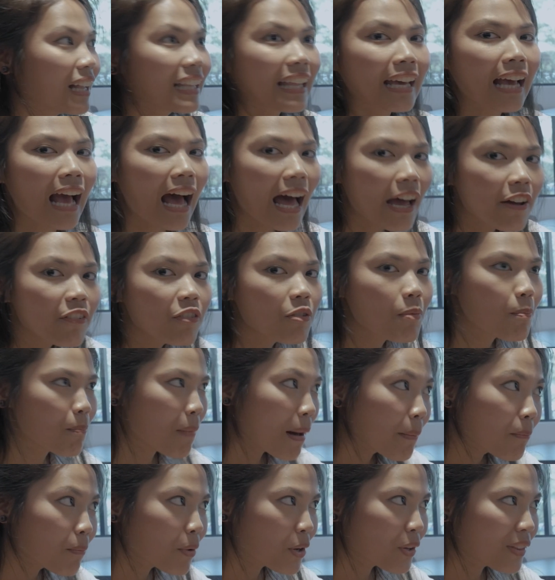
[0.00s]
Like, I
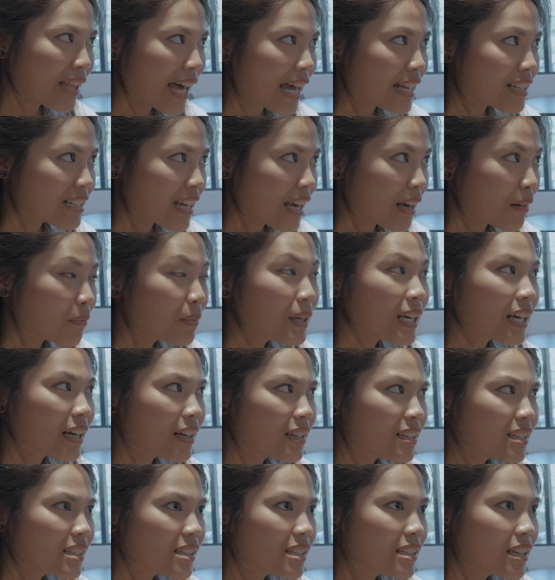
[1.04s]
remember that day
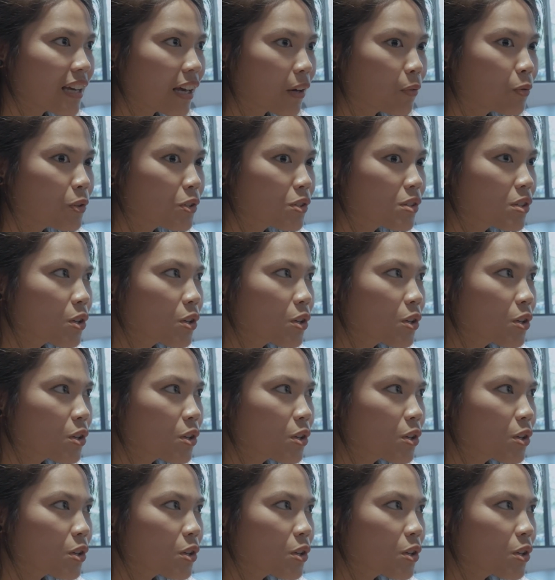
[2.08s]
because it was